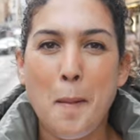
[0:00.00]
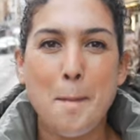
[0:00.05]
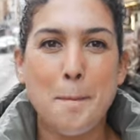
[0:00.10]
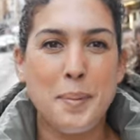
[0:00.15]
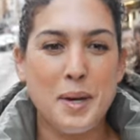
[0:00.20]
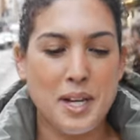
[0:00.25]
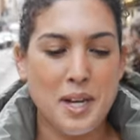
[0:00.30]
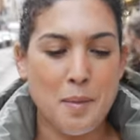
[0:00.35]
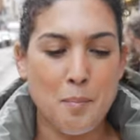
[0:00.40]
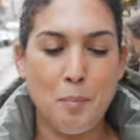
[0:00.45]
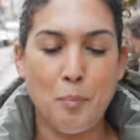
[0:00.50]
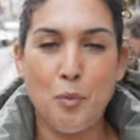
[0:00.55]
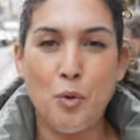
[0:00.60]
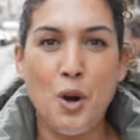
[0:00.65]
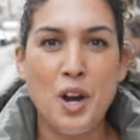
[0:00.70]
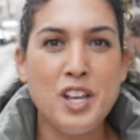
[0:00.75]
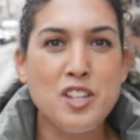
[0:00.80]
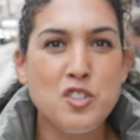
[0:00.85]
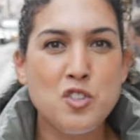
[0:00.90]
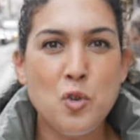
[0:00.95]
but it
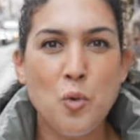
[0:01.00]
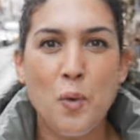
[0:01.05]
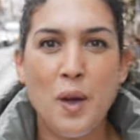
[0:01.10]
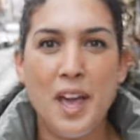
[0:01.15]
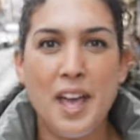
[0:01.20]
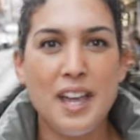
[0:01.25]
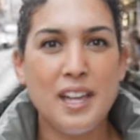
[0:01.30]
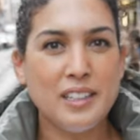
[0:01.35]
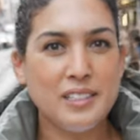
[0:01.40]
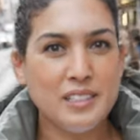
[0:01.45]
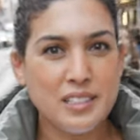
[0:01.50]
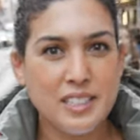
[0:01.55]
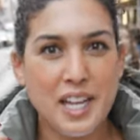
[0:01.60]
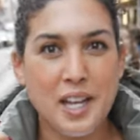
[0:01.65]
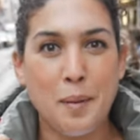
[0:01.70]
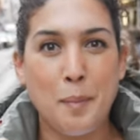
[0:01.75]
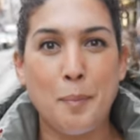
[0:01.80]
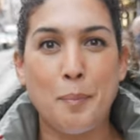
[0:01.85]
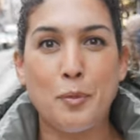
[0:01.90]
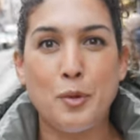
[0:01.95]
breaks away
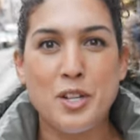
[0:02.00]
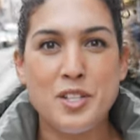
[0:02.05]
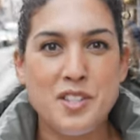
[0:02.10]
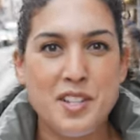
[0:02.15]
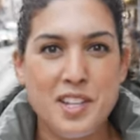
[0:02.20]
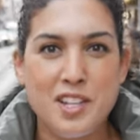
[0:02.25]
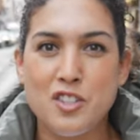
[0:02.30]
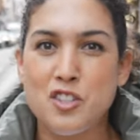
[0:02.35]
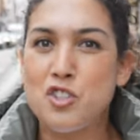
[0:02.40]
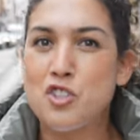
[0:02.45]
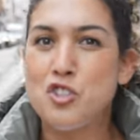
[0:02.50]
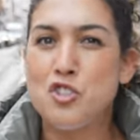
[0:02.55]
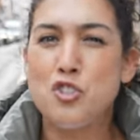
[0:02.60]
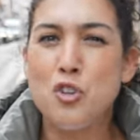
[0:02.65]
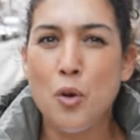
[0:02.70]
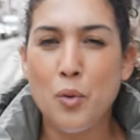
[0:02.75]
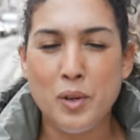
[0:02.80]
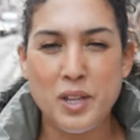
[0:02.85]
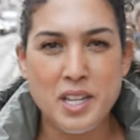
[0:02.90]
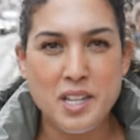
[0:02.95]
like brisket
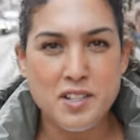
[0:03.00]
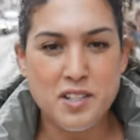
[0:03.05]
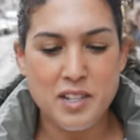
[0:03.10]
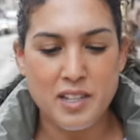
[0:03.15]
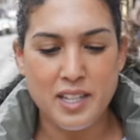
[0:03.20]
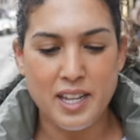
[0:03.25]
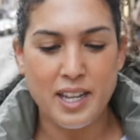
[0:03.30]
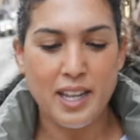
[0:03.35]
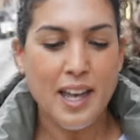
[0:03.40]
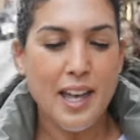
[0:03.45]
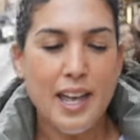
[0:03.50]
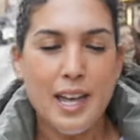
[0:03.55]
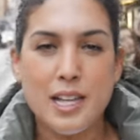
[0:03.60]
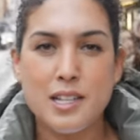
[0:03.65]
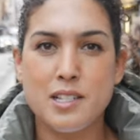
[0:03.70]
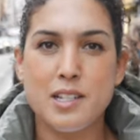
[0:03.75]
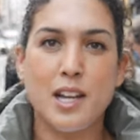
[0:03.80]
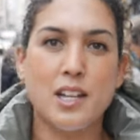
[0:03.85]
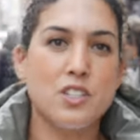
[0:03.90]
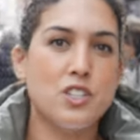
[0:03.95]
so easily
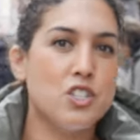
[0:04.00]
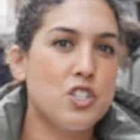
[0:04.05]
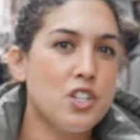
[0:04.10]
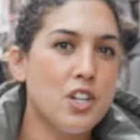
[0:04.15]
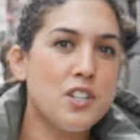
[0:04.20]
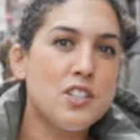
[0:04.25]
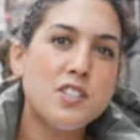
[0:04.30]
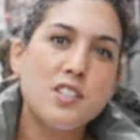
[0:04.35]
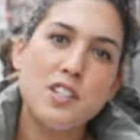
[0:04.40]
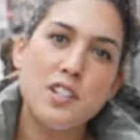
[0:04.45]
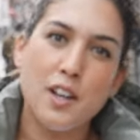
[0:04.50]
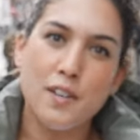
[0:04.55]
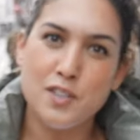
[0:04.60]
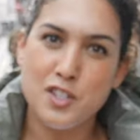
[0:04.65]
it's got just enough